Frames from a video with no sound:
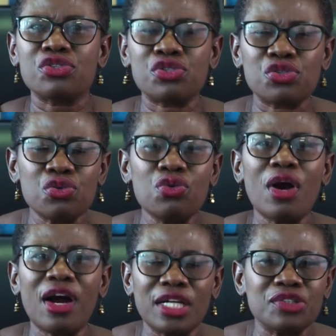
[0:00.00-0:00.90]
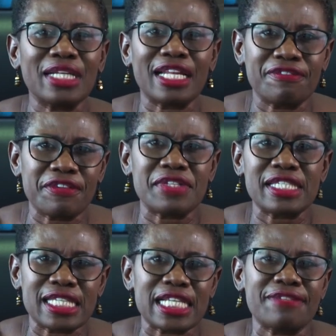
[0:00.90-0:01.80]

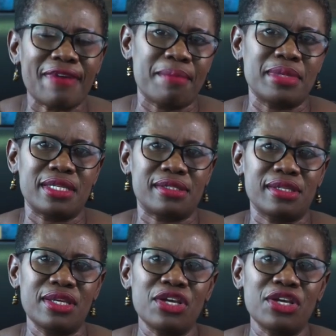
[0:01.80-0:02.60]
256 families,